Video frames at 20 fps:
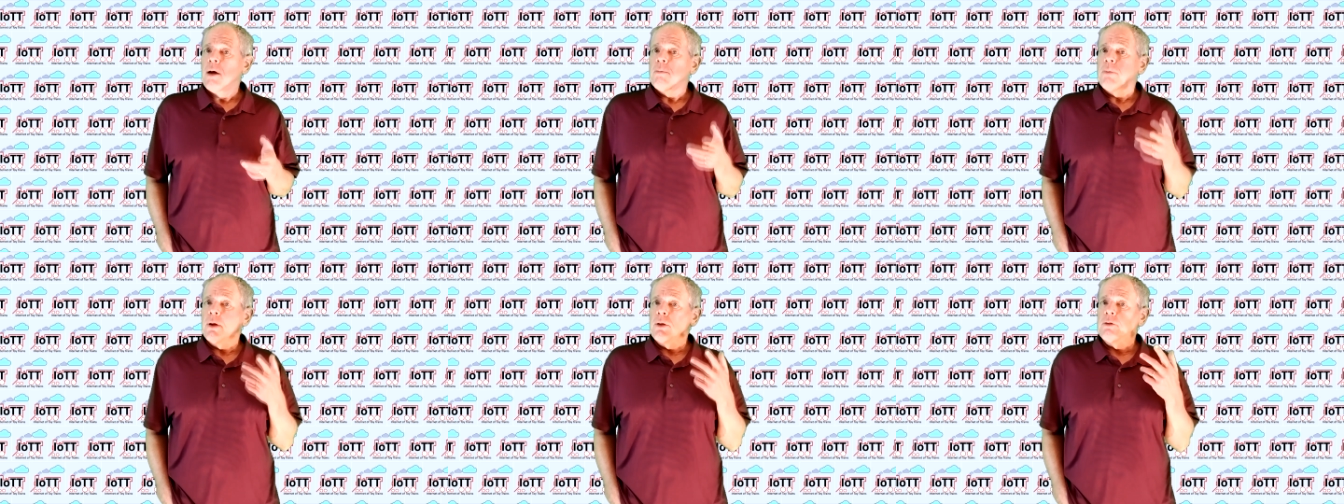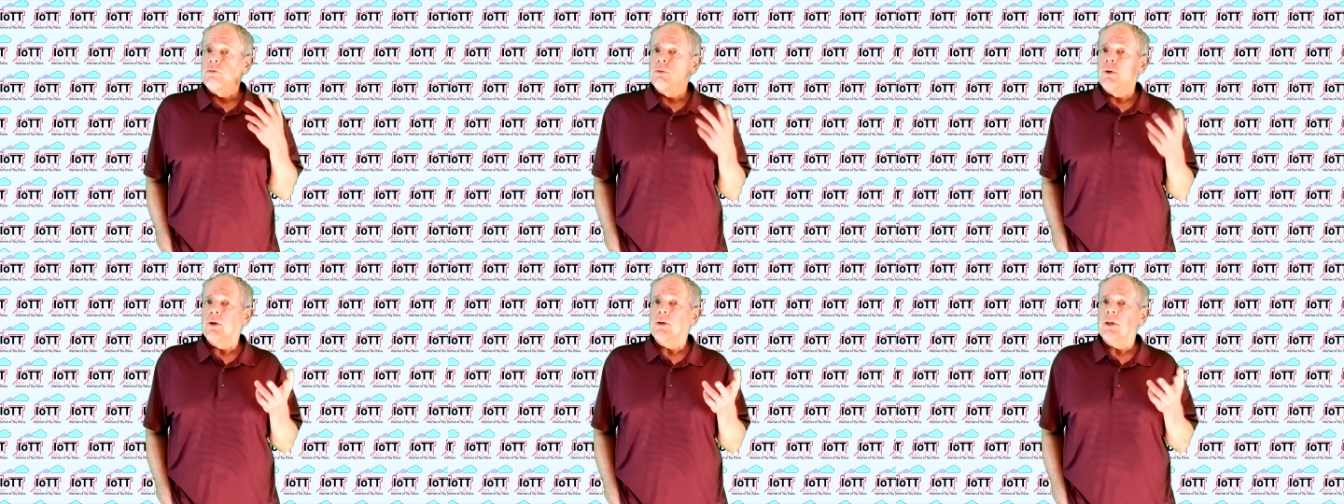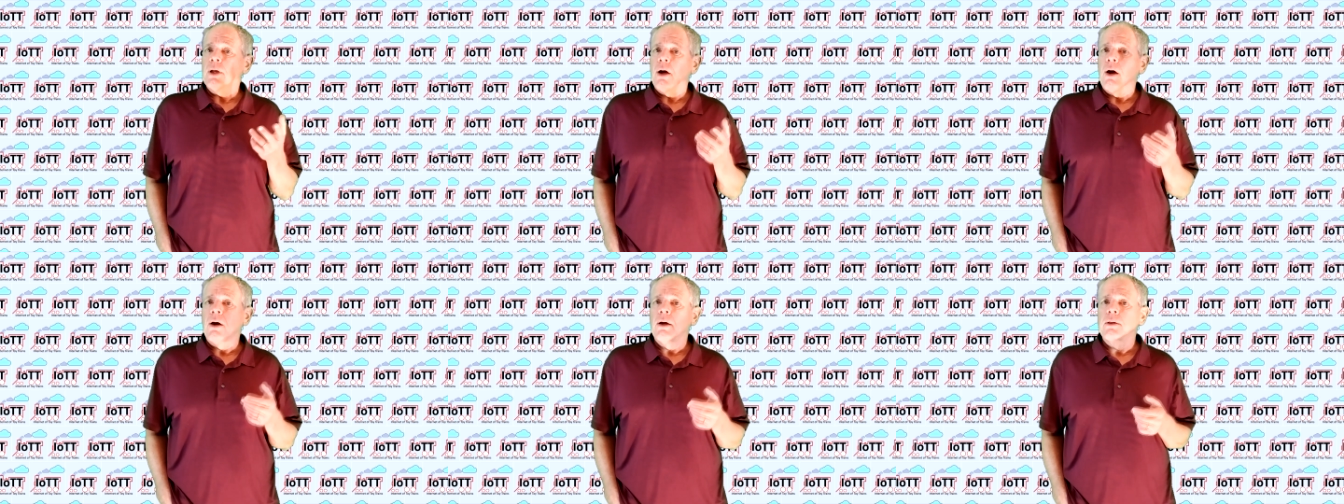but
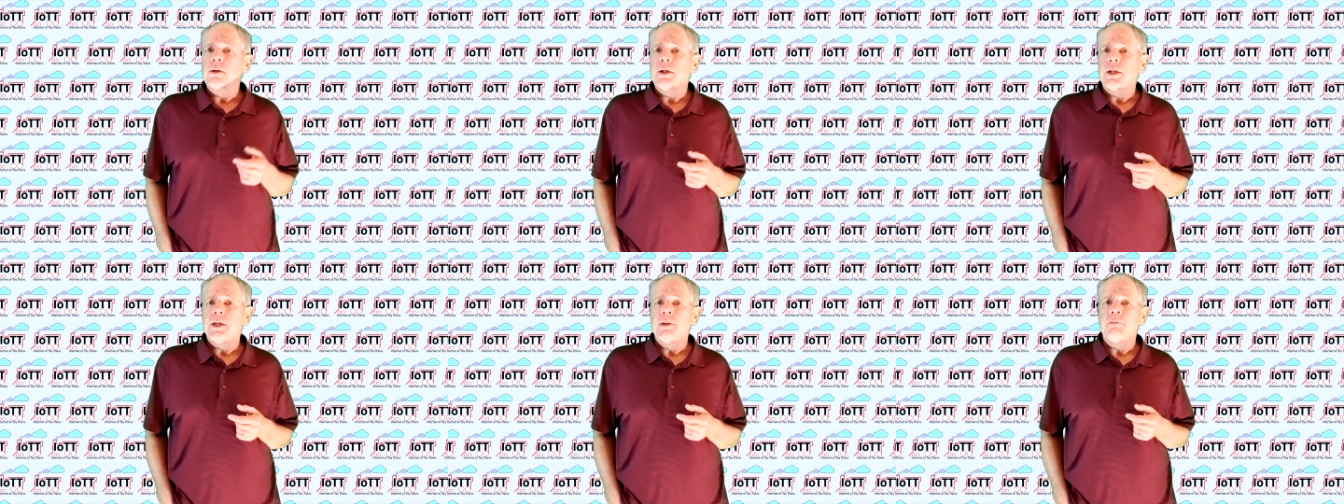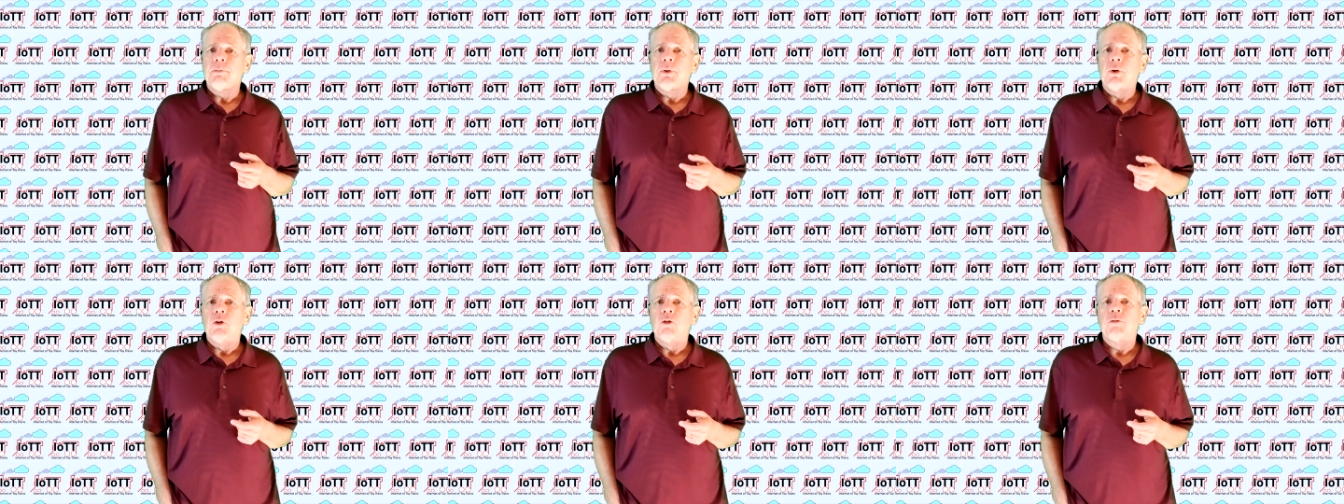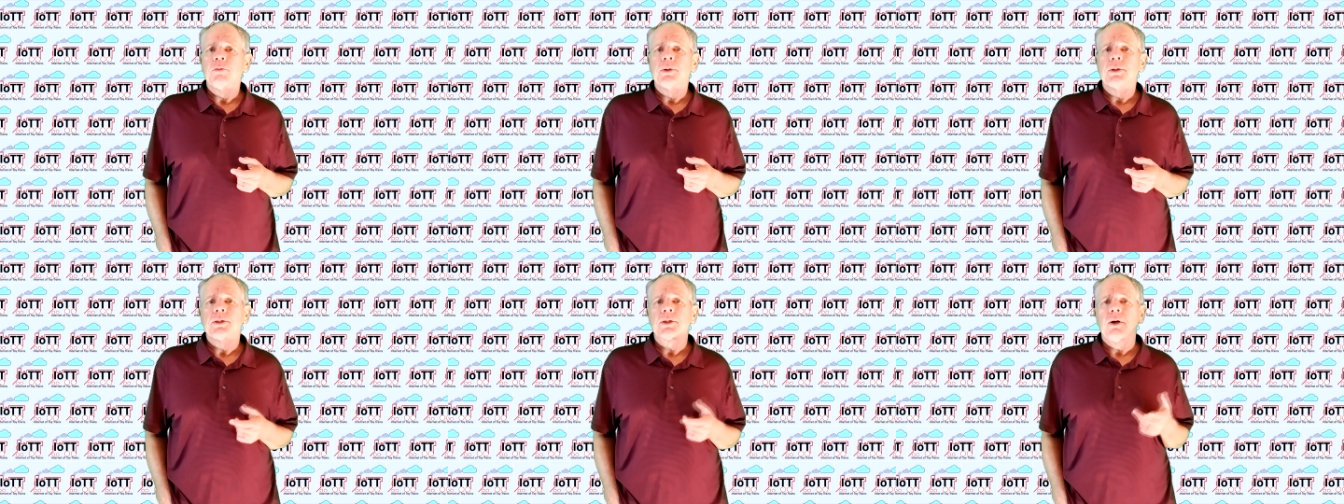what other
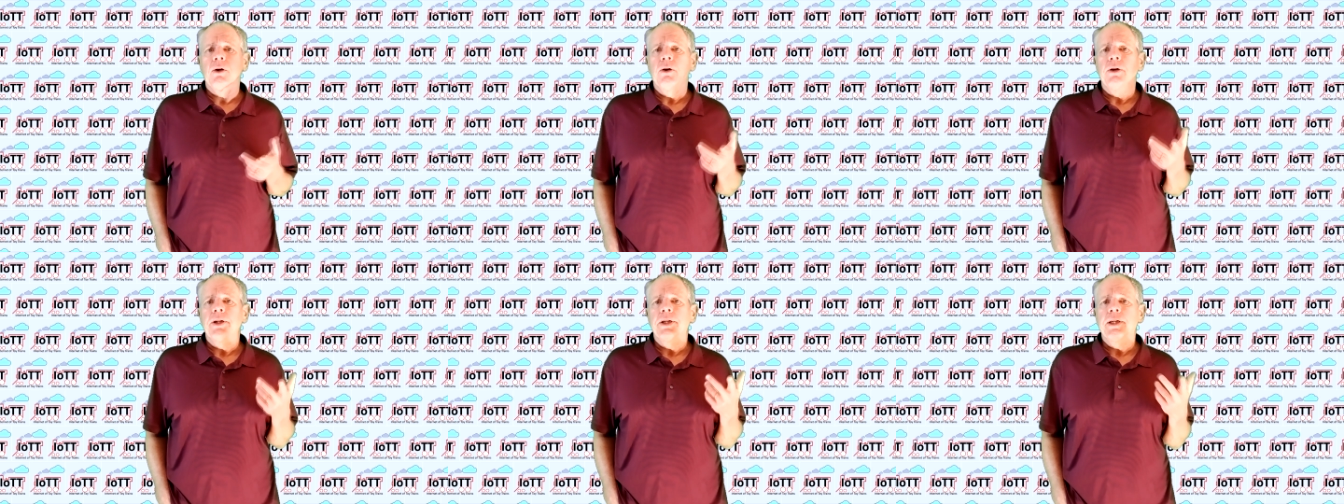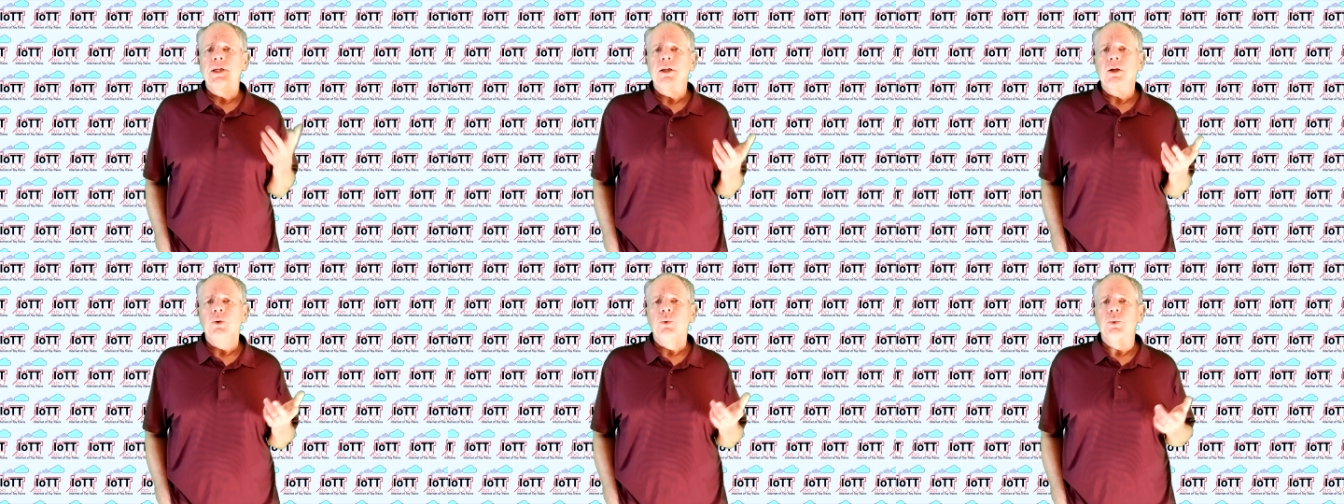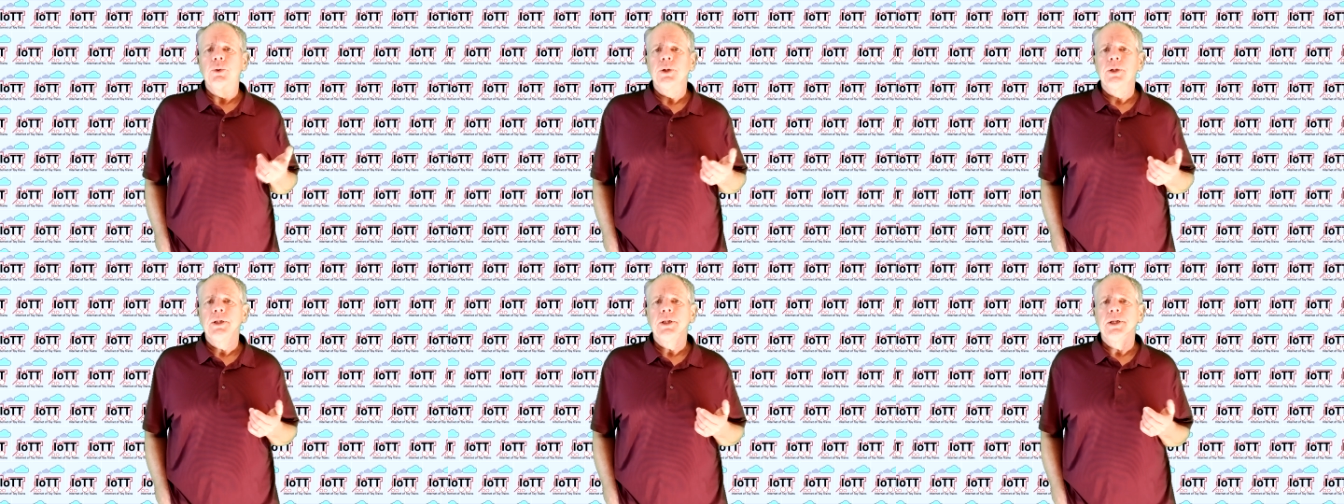improvements are
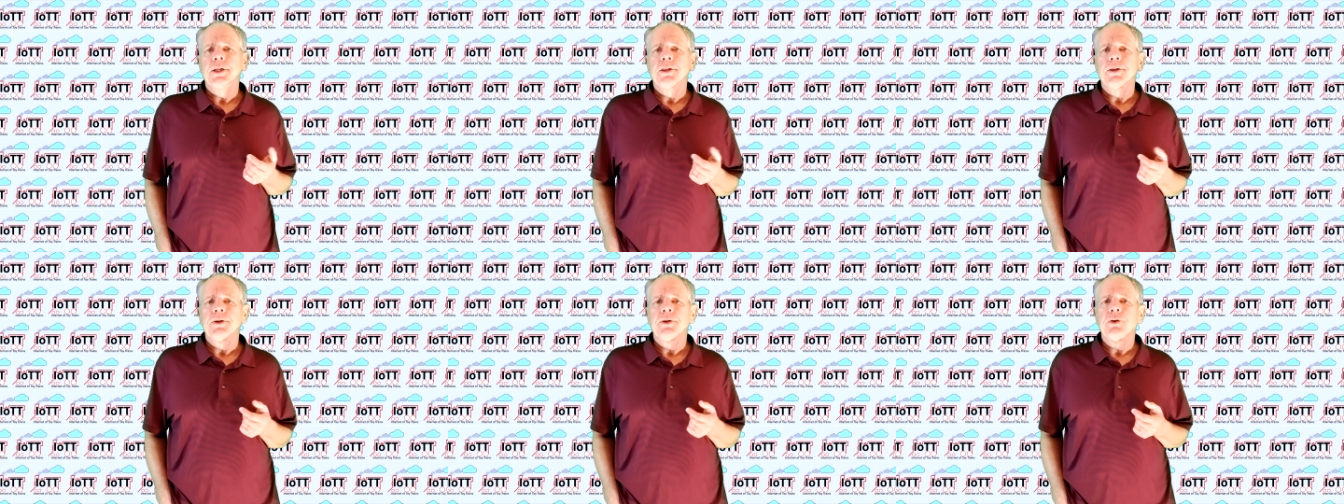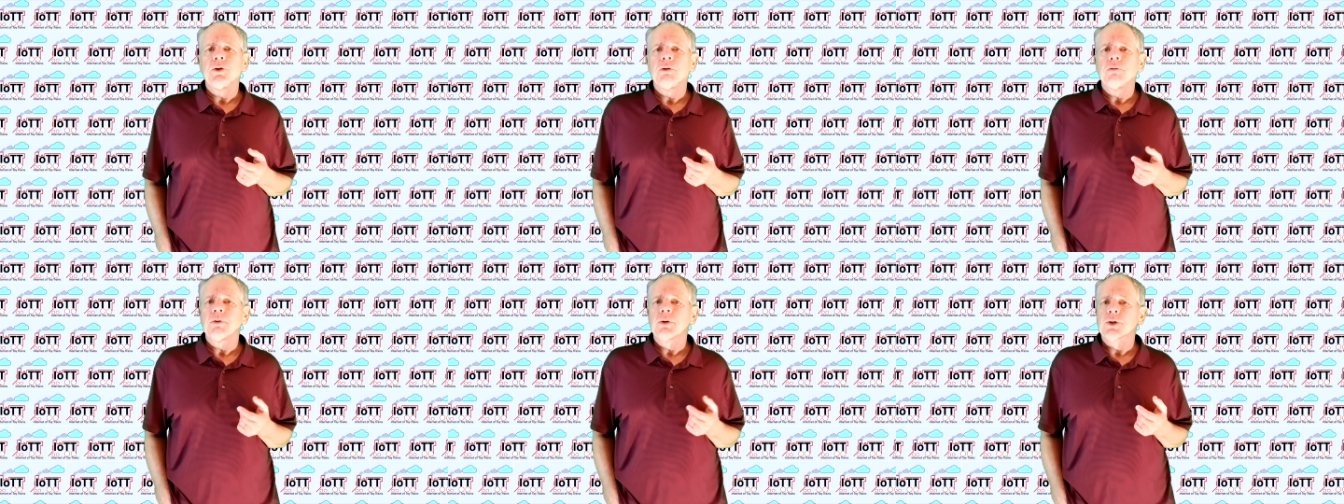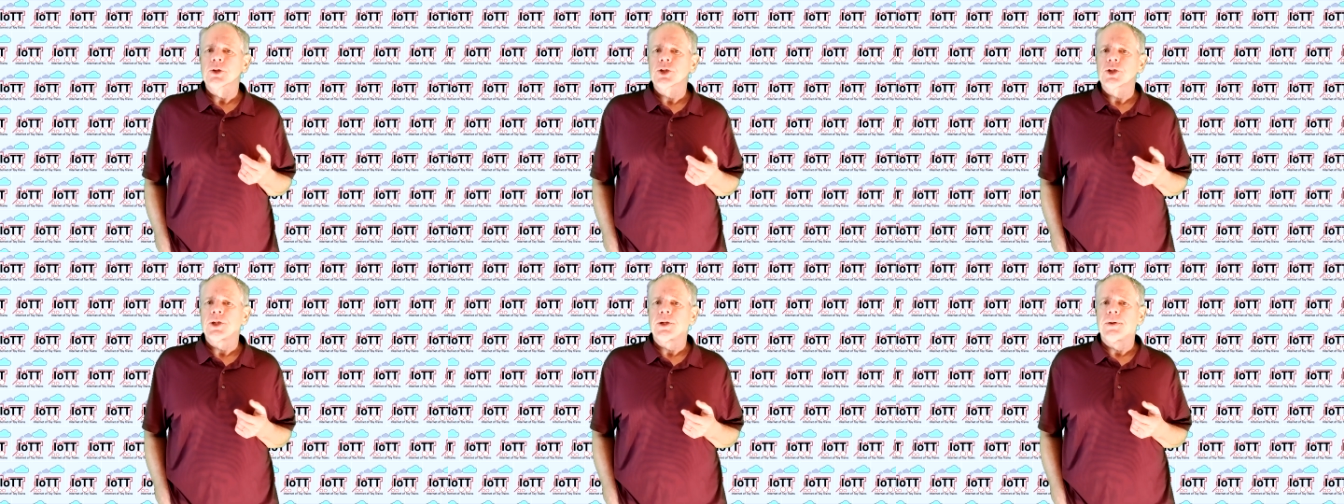included in the new
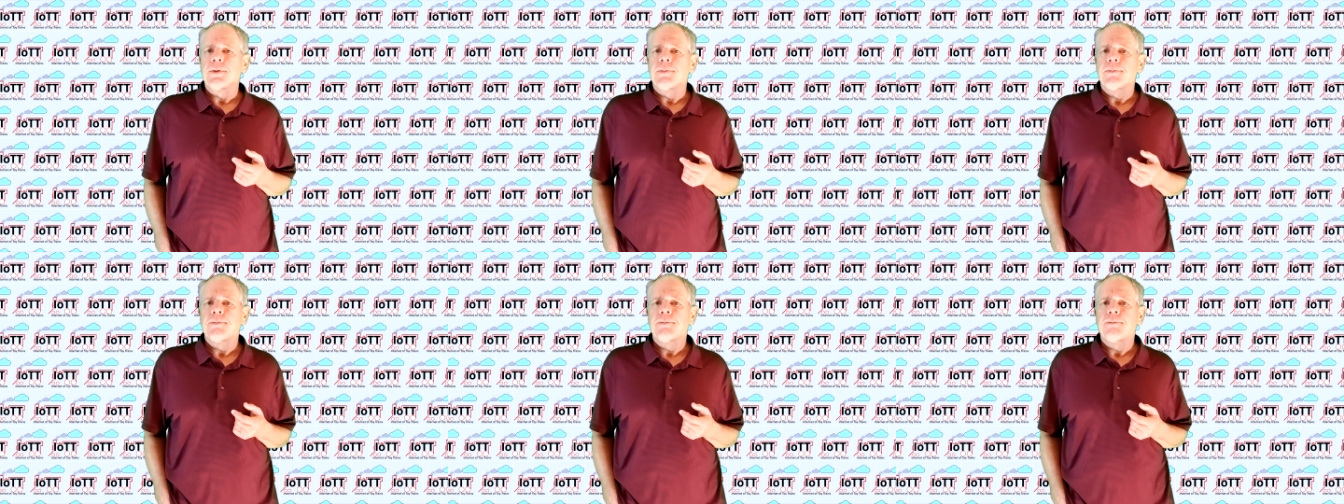version.